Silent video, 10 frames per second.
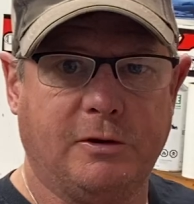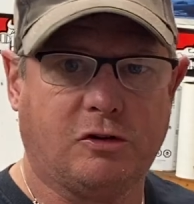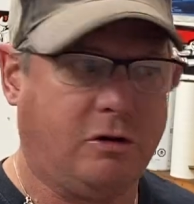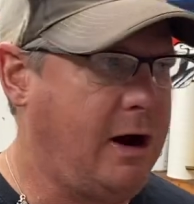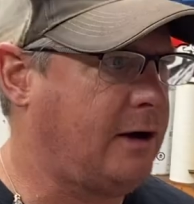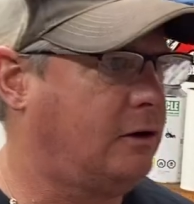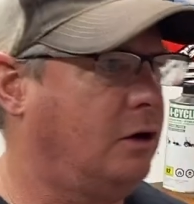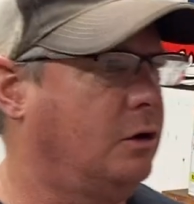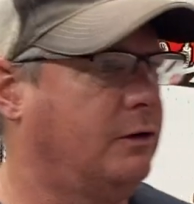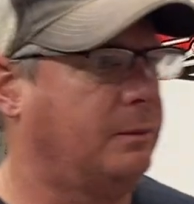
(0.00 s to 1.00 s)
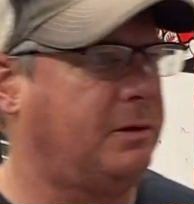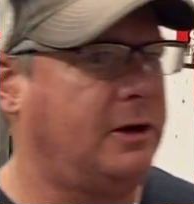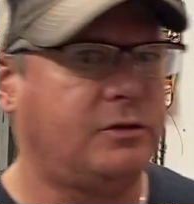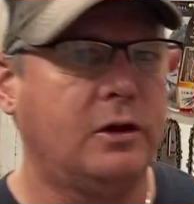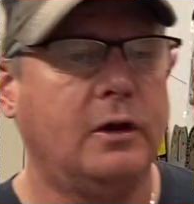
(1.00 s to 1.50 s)
It's cracked all over the
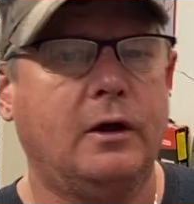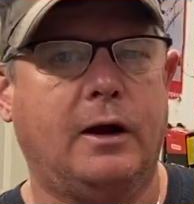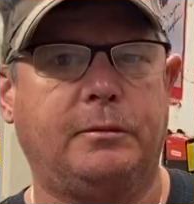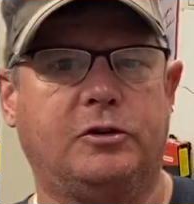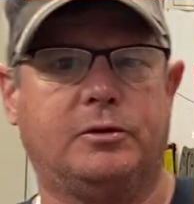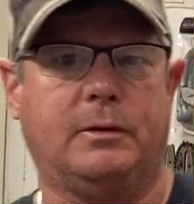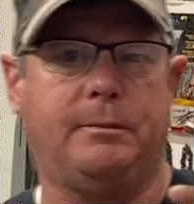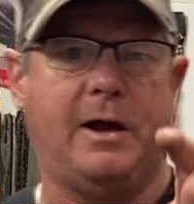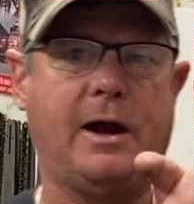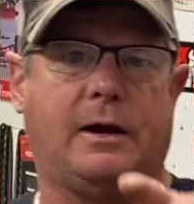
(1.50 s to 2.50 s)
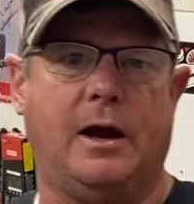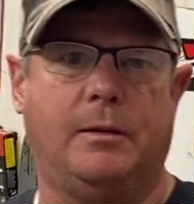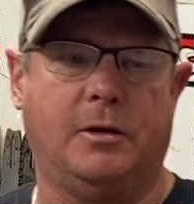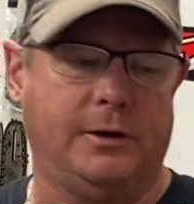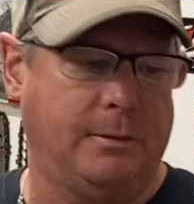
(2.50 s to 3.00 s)
place. I'm using my back
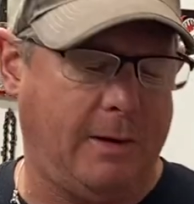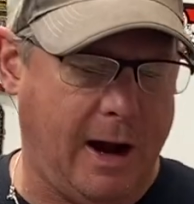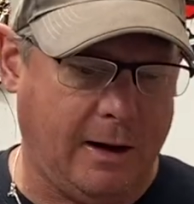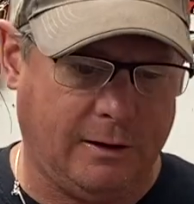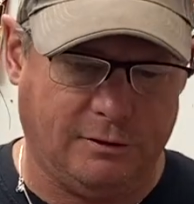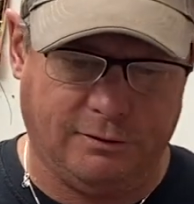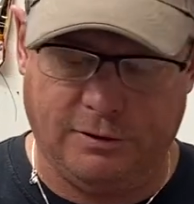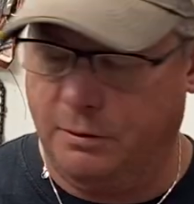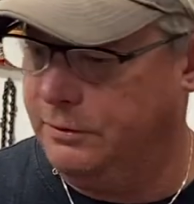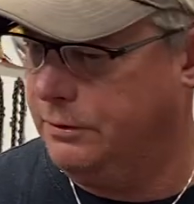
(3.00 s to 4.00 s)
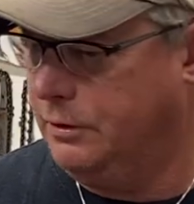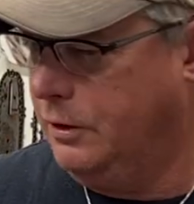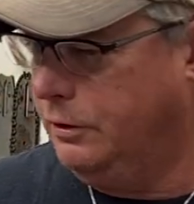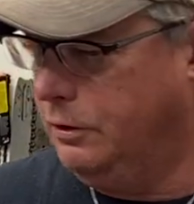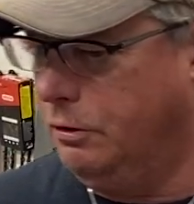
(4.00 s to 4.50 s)
camera on the back because the front was
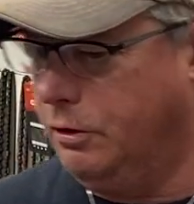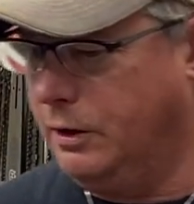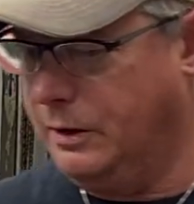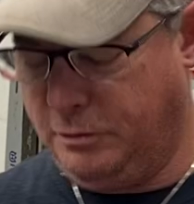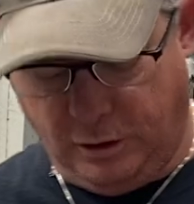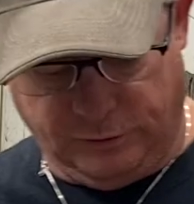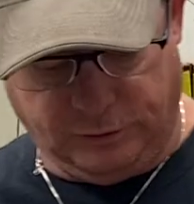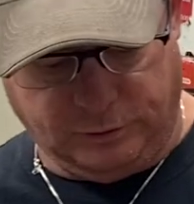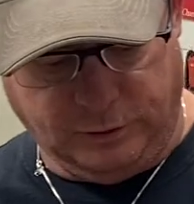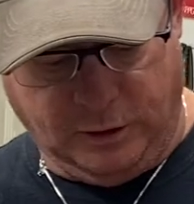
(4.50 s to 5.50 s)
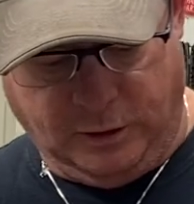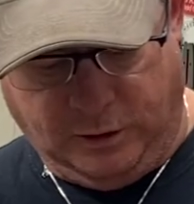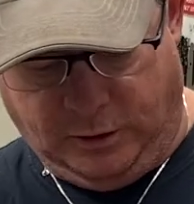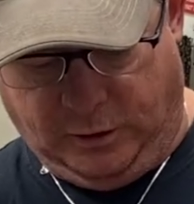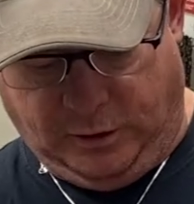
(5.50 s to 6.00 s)
no good anymore. So
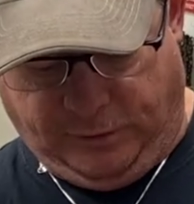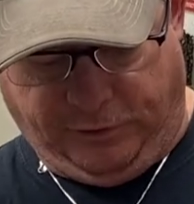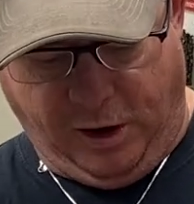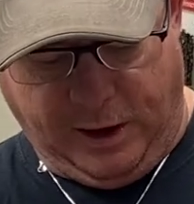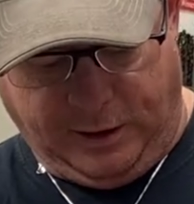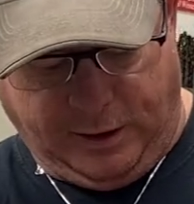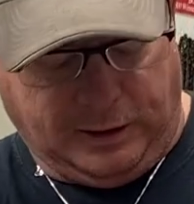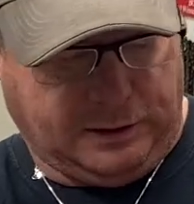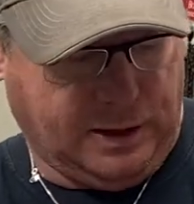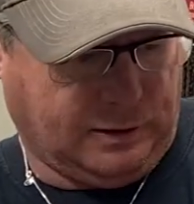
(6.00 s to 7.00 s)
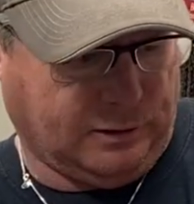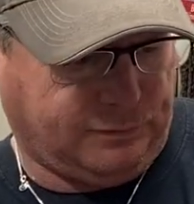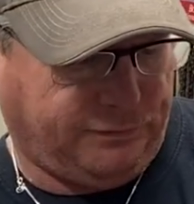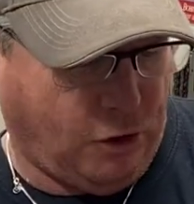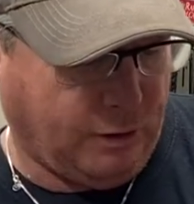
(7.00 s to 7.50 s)
Friday, I'm going to take this
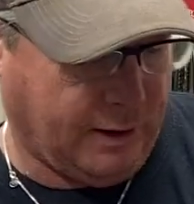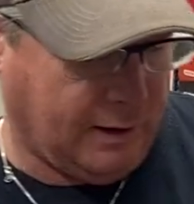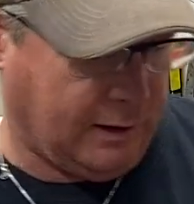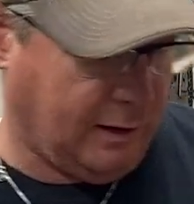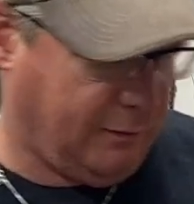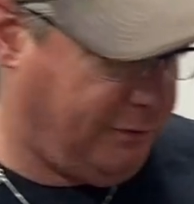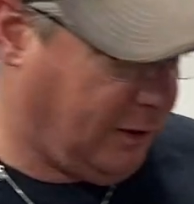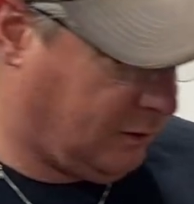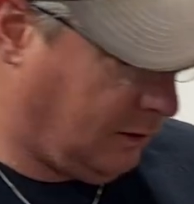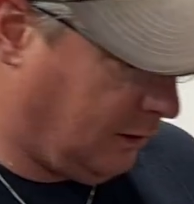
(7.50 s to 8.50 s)
phone in and get it fixed.